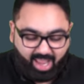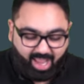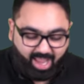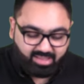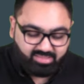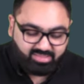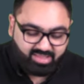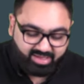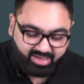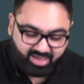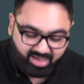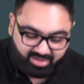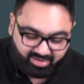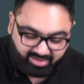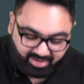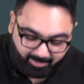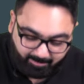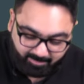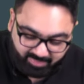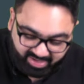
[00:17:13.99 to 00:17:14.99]
and they
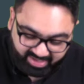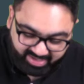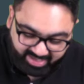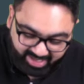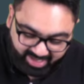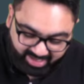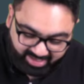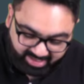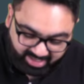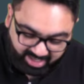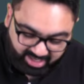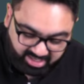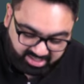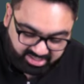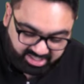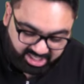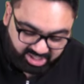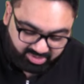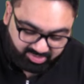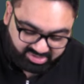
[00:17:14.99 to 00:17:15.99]
can replicate
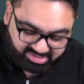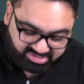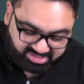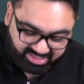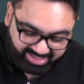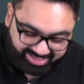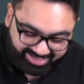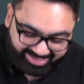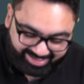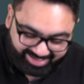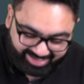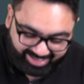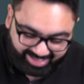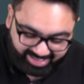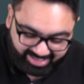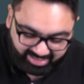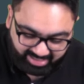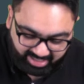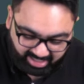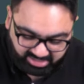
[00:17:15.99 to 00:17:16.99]
continuously
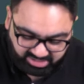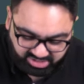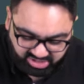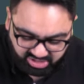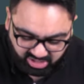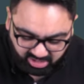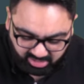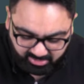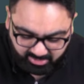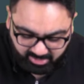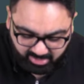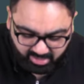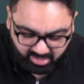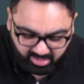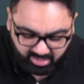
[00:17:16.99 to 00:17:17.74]
in culture.